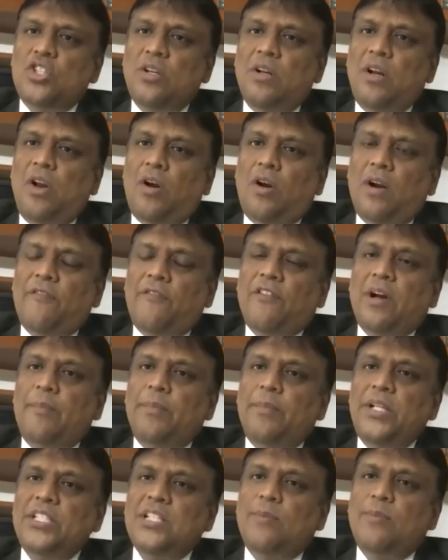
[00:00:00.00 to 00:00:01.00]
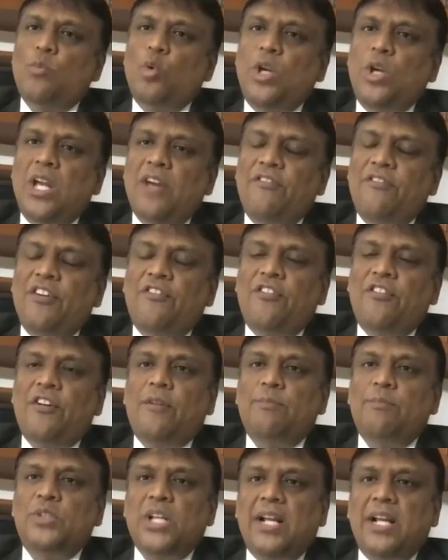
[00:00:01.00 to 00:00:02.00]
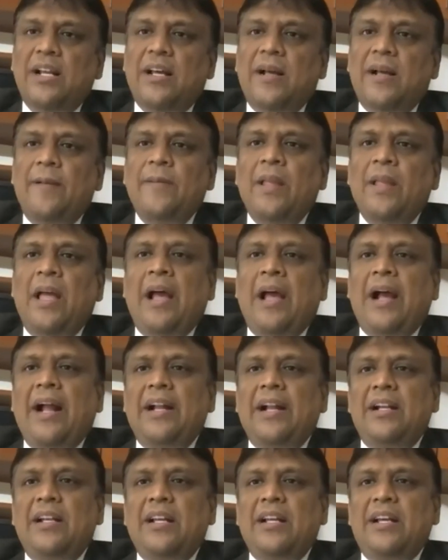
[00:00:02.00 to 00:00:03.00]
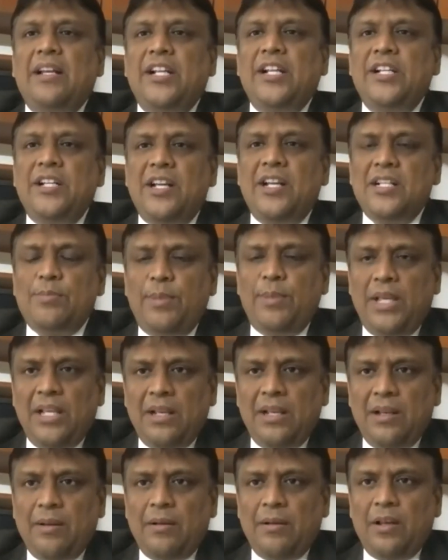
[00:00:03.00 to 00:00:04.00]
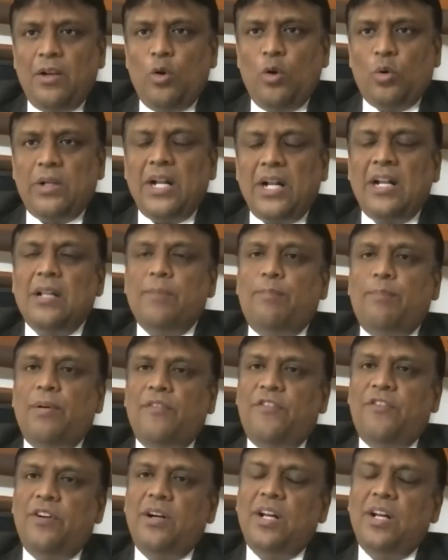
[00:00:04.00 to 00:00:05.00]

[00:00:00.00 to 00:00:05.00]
a lot of companies are moving away from china and uh, India is being uh, looked at a preferred